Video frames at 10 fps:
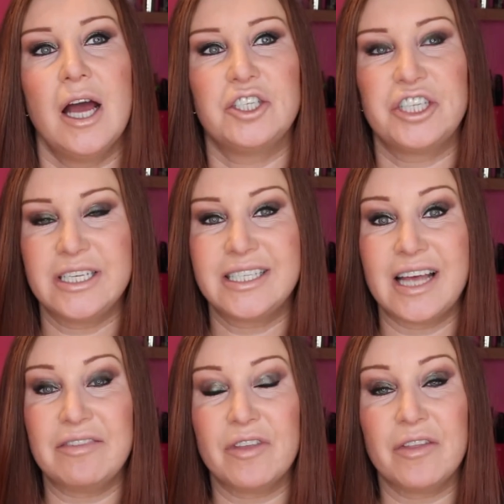And she'd
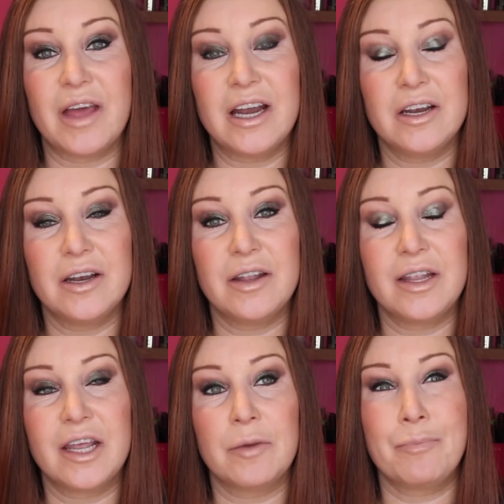said that
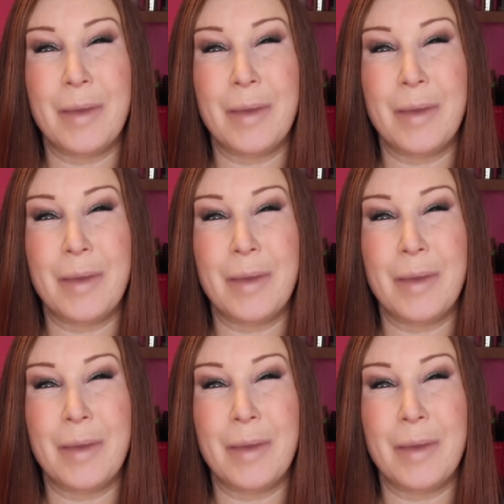the